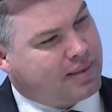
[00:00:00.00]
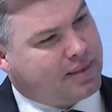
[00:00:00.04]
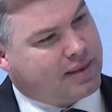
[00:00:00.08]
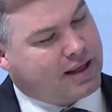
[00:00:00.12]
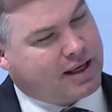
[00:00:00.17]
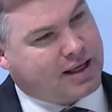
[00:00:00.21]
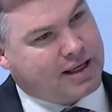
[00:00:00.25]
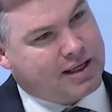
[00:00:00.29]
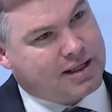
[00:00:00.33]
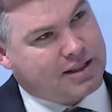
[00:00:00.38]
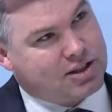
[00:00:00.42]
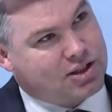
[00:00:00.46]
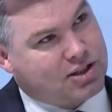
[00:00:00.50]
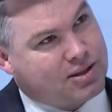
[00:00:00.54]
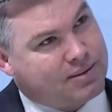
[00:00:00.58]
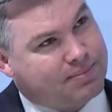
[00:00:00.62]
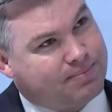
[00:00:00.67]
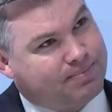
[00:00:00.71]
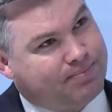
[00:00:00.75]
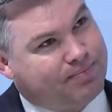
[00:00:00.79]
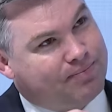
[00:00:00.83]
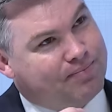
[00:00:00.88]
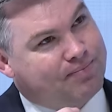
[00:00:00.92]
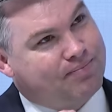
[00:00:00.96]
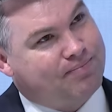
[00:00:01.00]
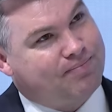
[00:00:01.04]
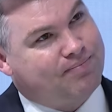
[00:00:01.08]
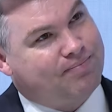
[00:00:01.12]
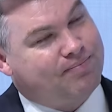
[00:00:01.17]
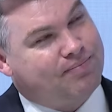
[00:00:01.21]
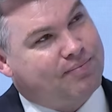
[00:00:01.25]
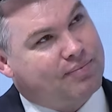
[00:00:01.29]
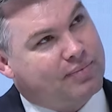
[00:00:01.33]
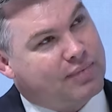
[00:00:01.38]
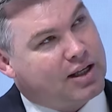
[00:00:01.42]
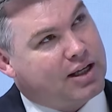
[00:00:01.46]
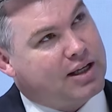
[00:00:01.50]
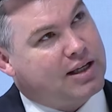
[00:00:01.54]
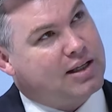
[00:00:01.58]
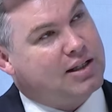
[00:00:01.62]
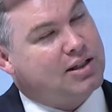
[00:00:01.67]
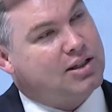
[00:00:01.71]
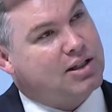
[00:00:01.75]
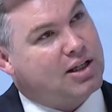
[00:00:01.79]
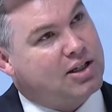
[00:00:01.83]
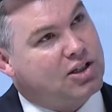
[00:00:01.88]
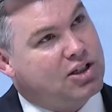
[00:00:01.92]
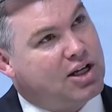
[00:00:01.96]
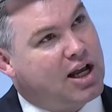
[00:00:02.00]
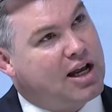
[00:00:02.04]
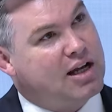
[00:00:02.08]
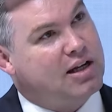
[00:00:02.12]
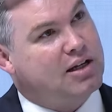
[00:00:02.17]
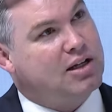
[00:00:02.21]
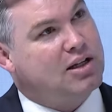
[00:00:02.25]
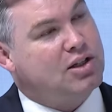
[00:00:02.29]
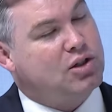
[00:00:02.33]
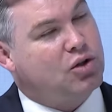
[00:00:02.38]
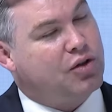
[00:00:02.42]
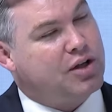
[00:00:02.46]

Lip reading: these agendas